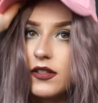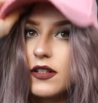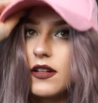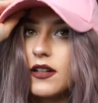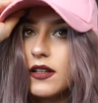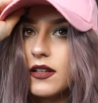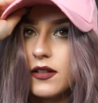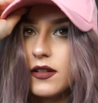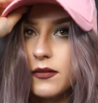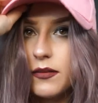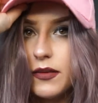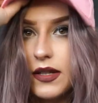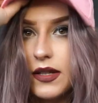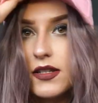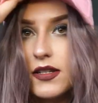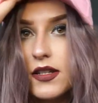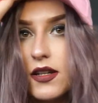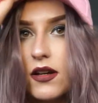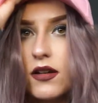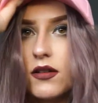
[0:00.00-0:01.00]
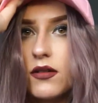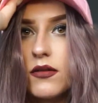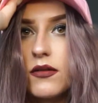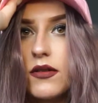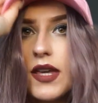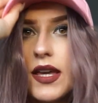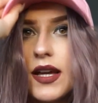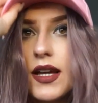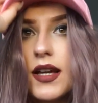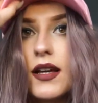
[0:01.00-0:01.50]
a little bit. Oh
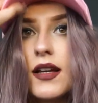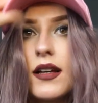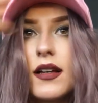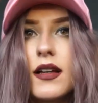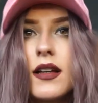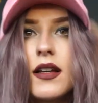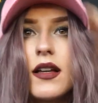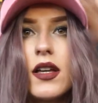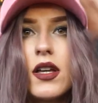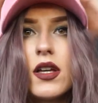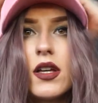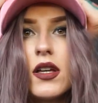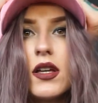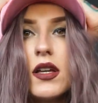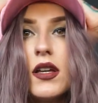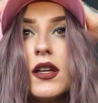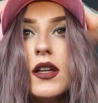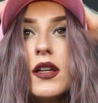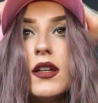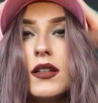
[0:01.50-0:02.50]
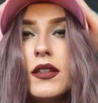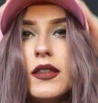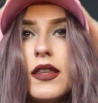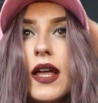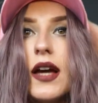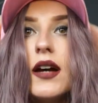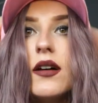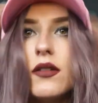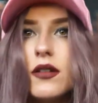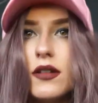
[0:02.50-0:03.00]
yeah.
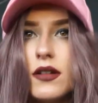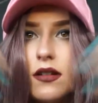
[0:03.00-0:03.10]
Now,